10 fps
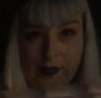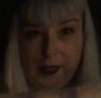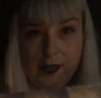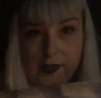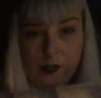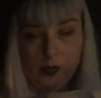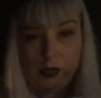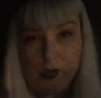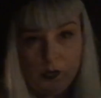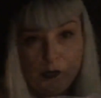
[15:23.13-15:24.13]
this
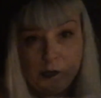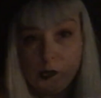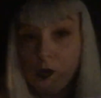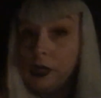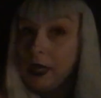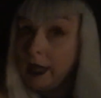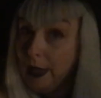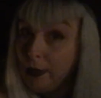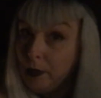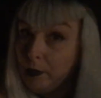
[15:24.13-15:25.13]
with you for
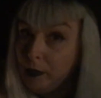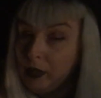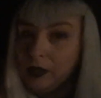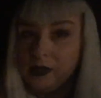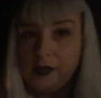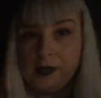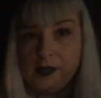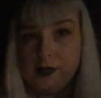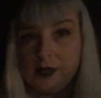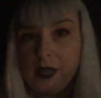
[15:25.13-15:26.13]
now
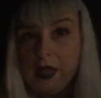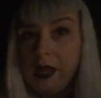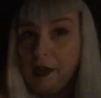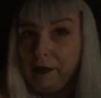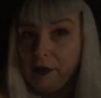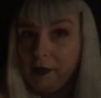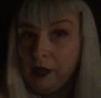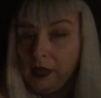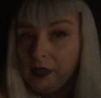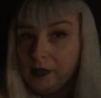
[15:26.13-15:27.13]
because
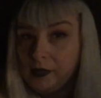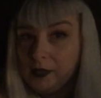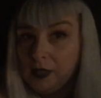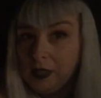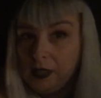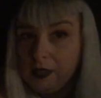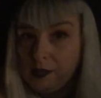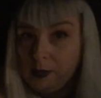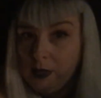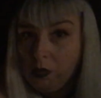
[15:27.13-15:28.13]
everything else
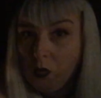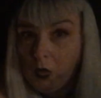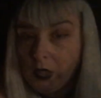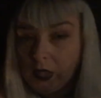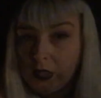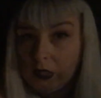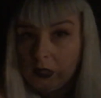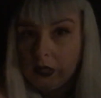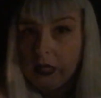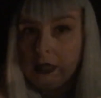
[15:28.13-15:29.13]
is being worked
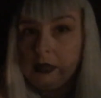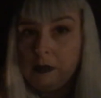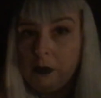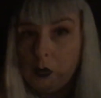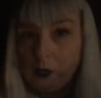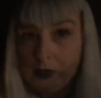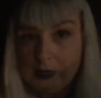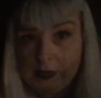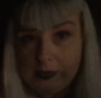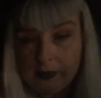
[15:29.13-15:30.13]
on at the
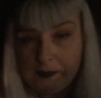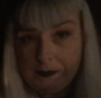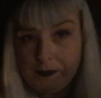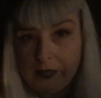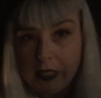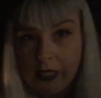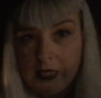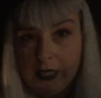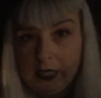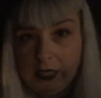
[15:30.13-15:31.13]
moment.
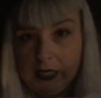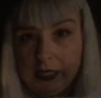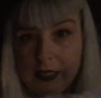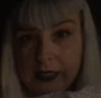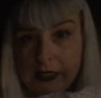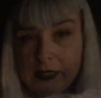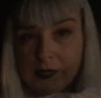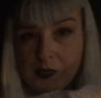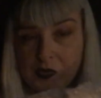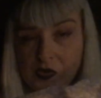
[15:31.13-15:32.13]
And
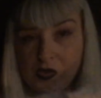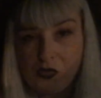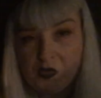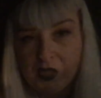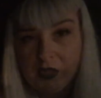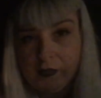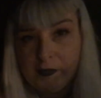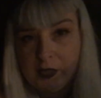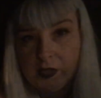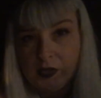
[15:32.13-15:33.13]
this was just one of the
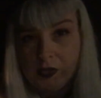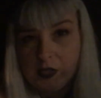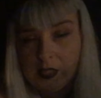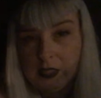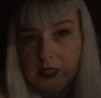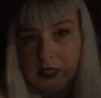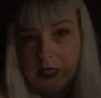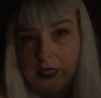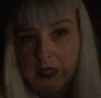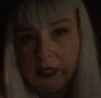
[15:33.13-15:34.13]
feathers that
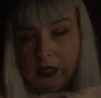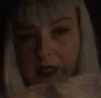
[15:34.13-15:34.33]
had